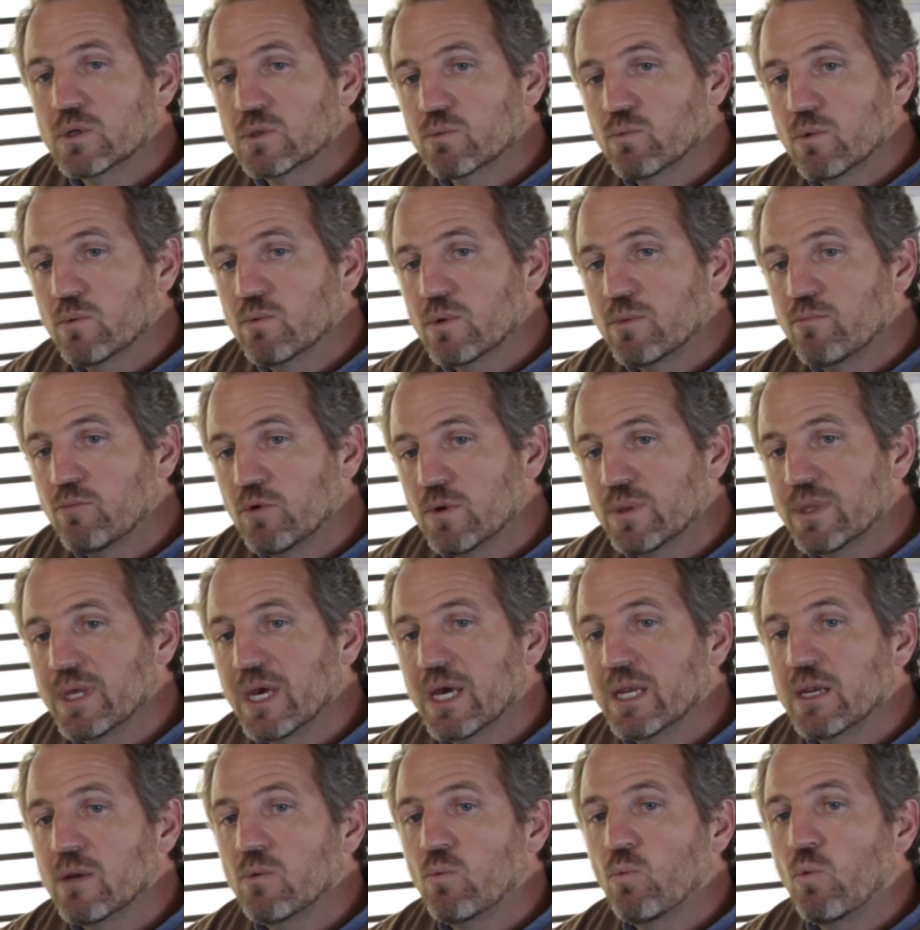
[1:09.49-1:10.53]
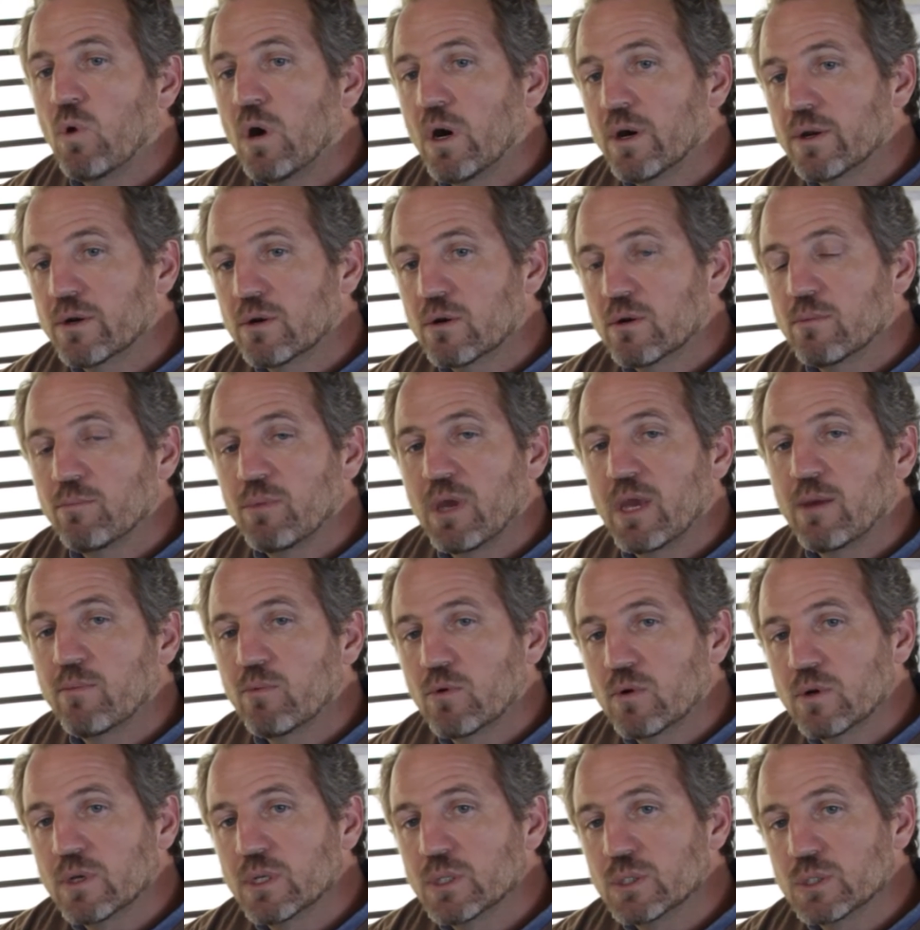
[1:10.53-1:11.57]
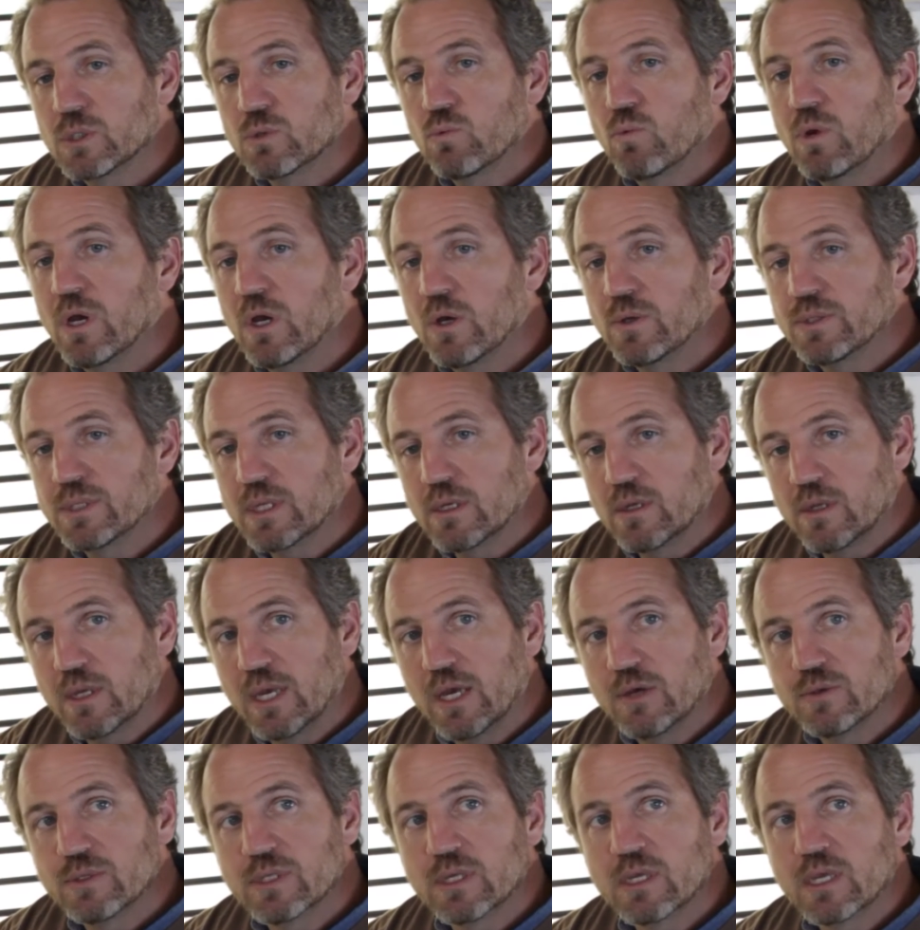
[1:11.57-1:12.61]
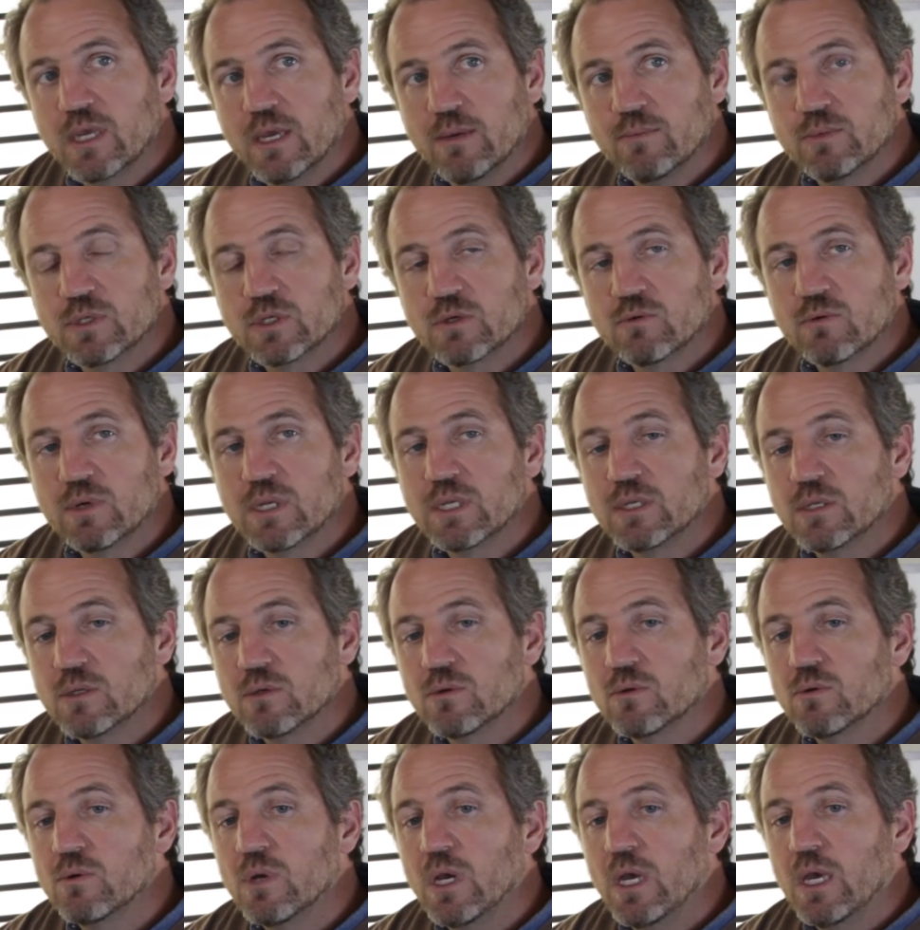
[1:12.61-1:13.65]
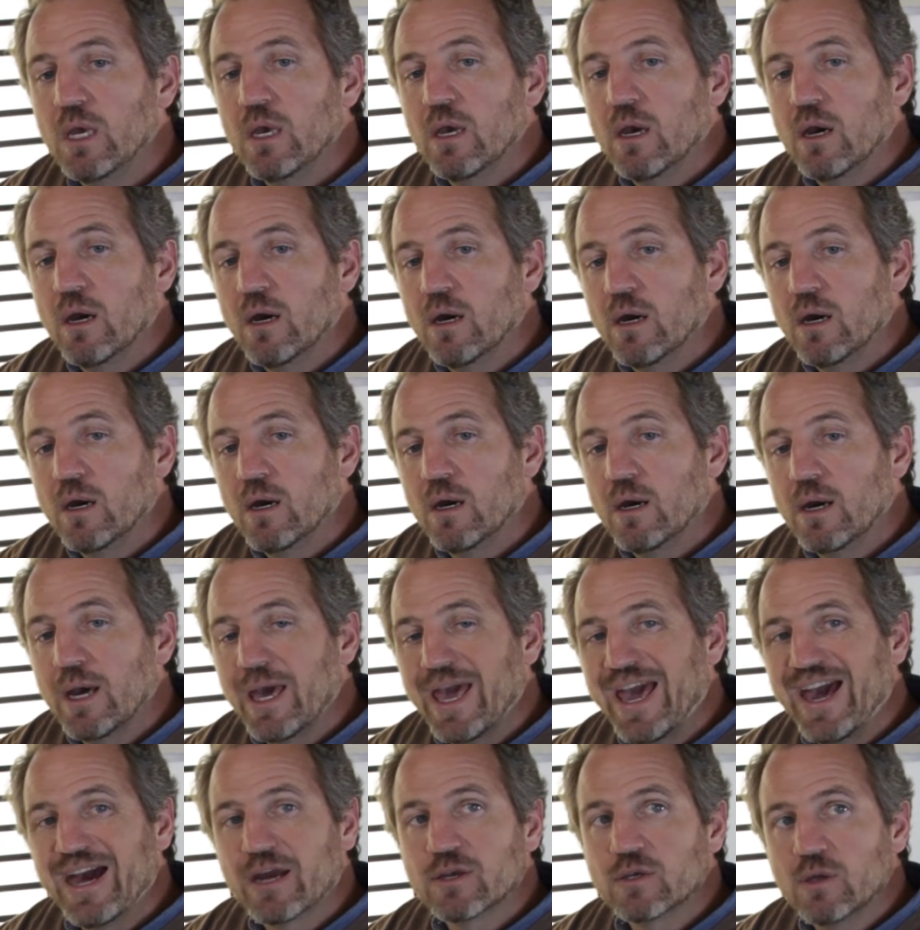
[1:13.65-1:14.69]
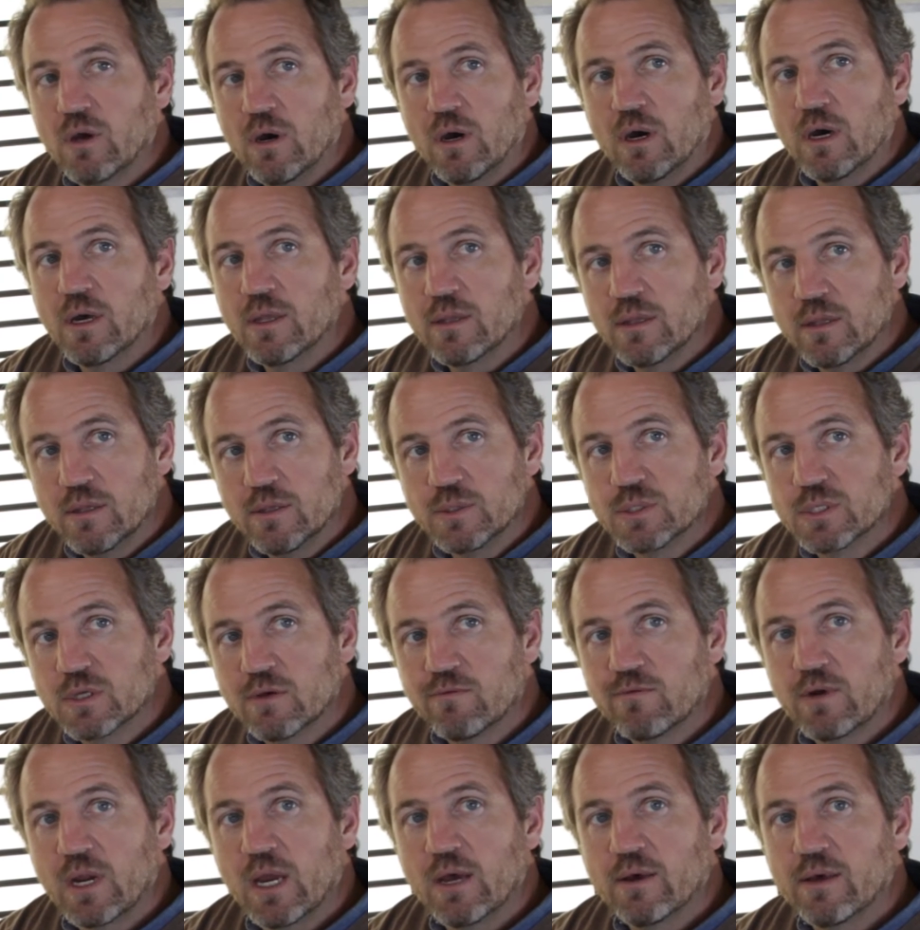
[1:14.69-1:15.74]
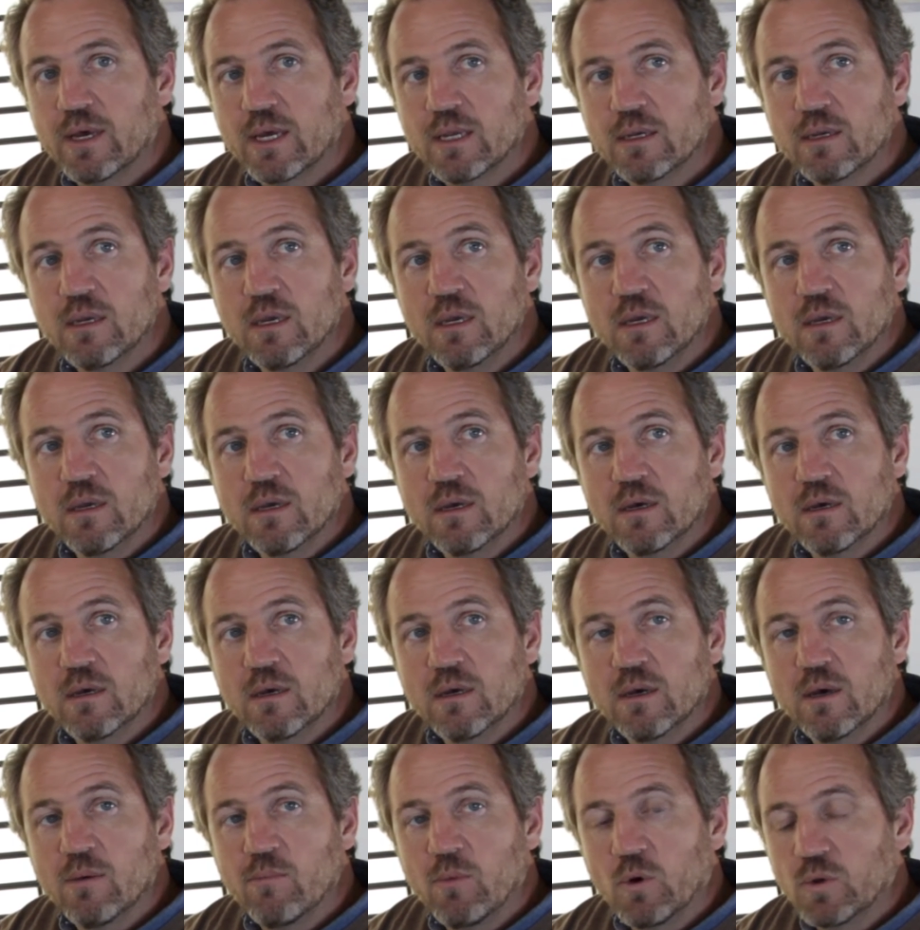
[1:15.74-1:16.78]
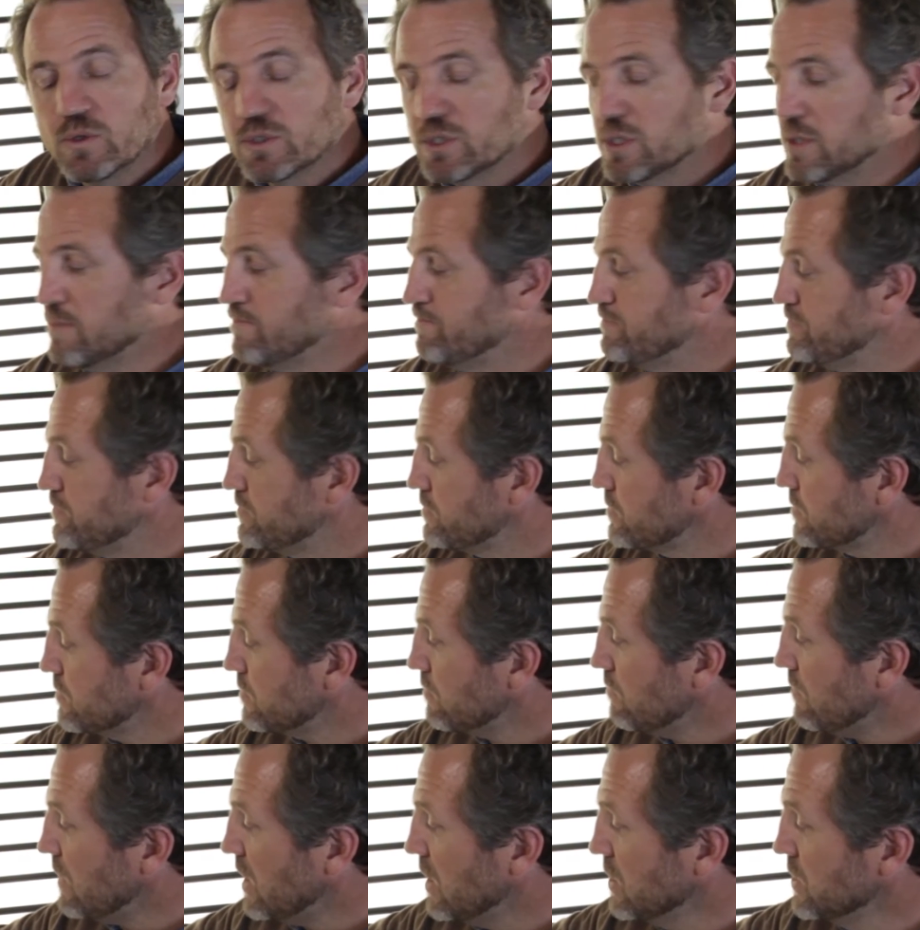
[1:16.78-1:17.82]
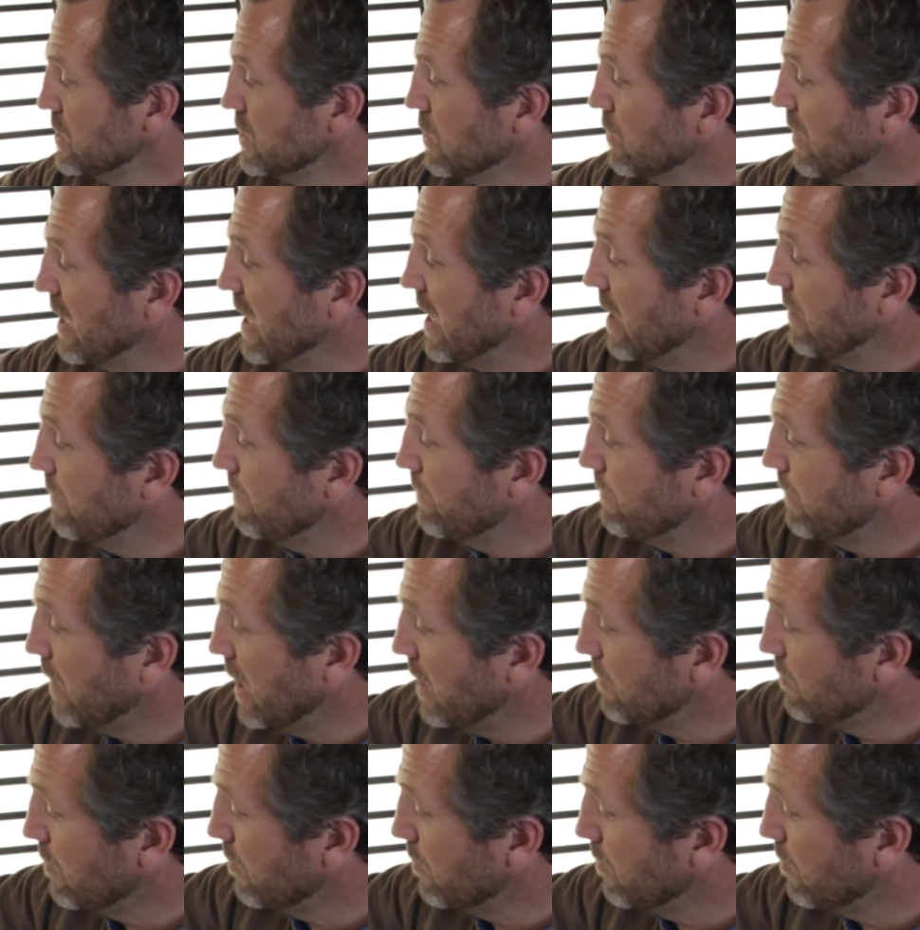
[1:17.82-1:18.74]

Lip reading: when we put that in water and paper and it swells, it allows the chemistry to act on the silver halide emulsion. So we have fiber